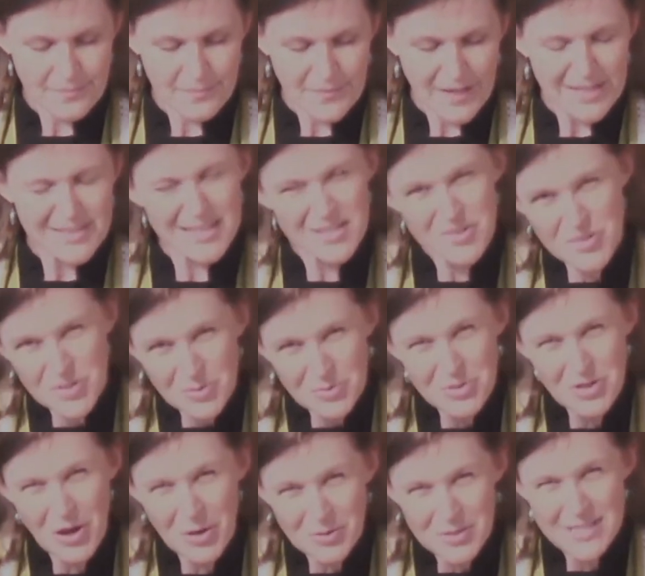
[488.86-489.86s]
Did you
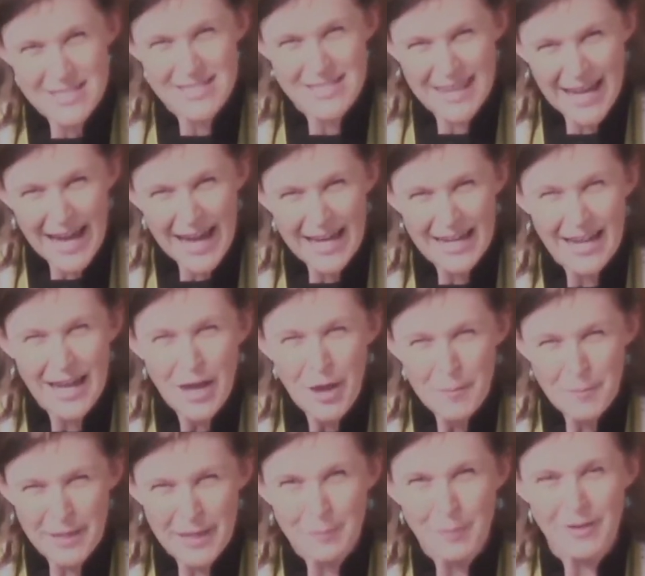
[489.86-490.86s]
notice that,
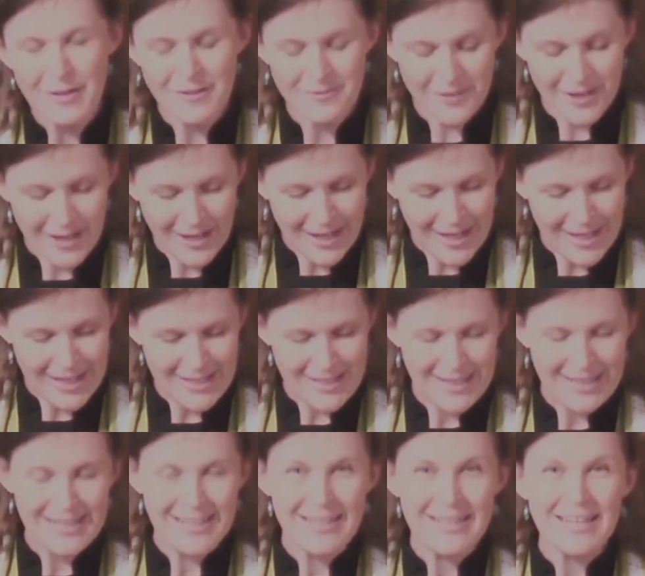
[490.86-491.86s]
people of God,
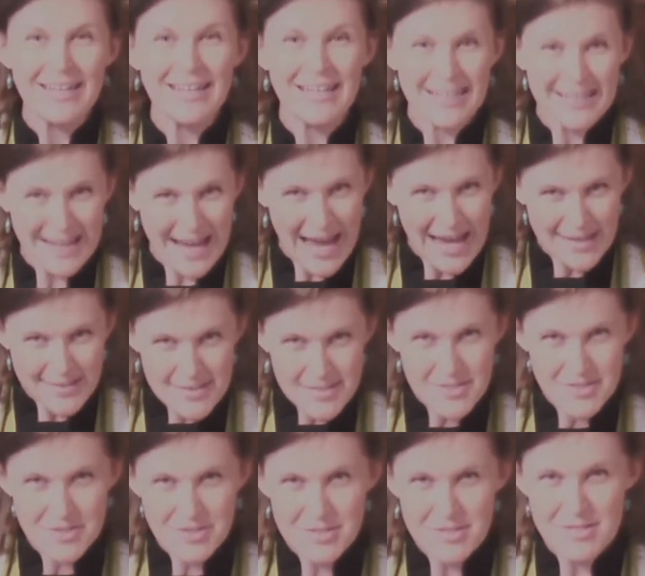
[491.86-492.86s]
in
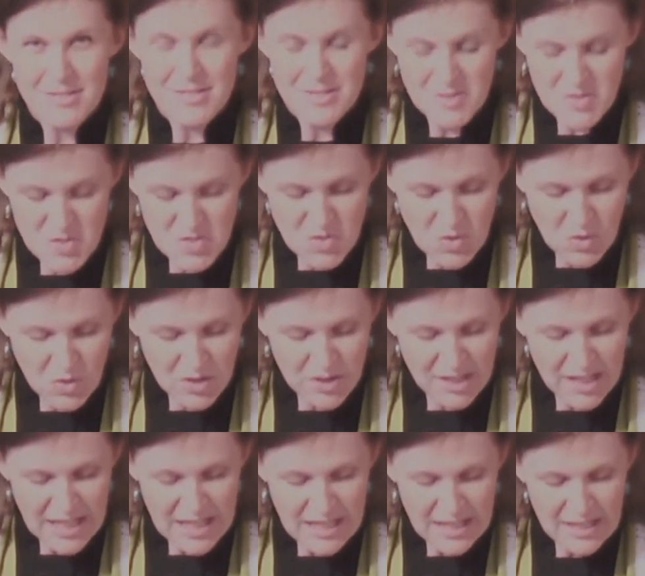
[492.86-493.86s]
Esther's
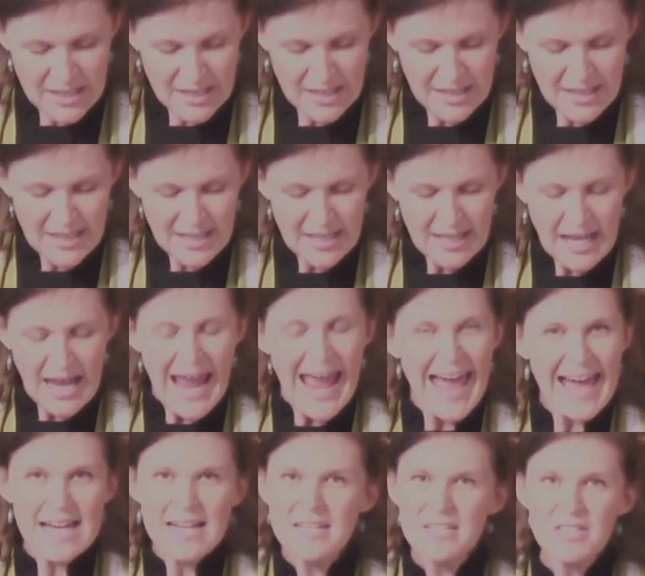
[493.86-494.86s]
story?
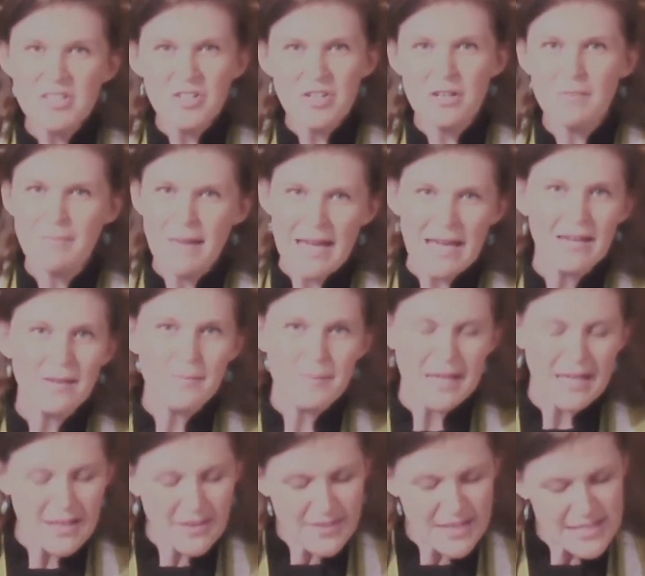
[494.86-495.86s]
Esther may
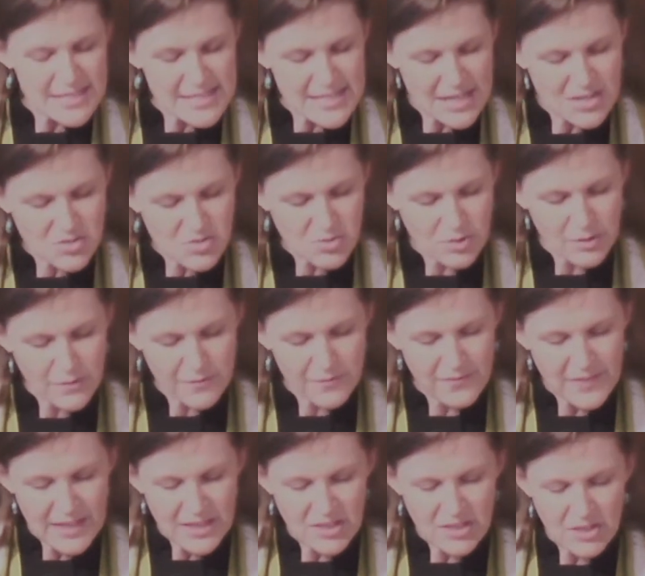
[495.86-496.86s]
be the central
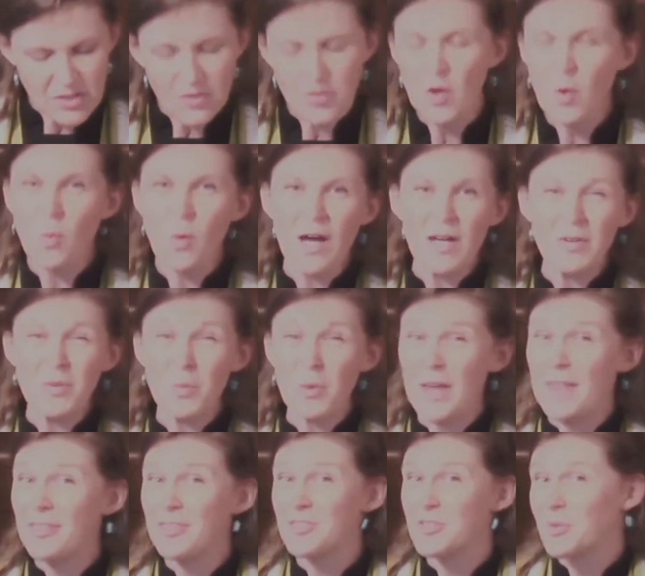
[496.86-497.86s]
figure, the one
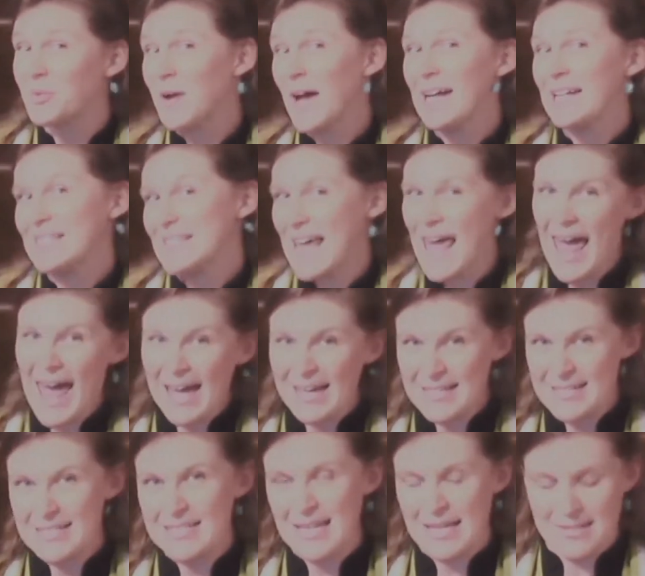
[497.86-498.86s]
with direct
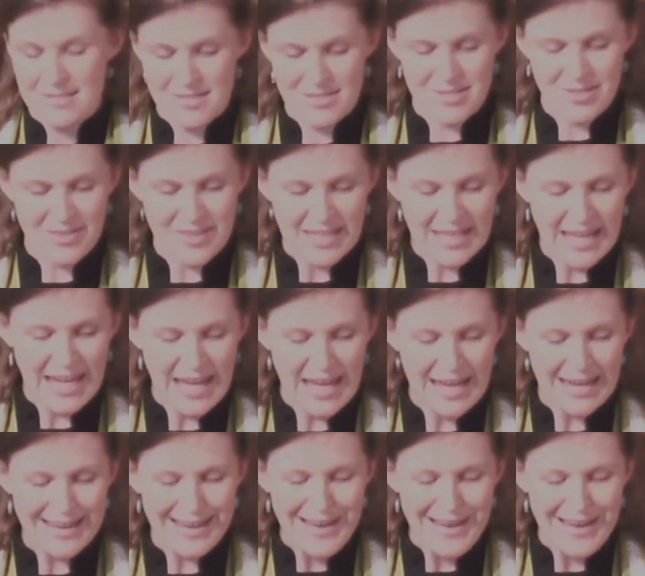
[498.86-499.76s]
access to the king,